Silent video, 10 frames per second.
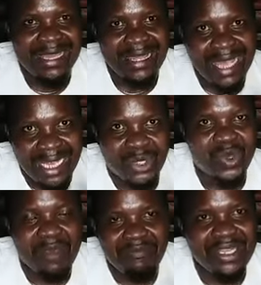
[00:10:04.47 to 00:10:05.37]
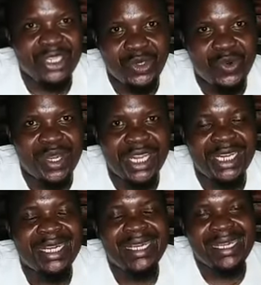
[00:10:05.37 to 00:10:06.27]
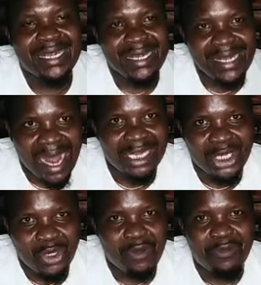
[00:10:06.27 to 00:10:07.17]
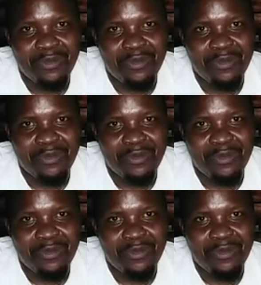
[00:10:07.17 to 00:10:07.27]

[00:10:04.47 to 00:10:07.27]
that we have been doing non-stop.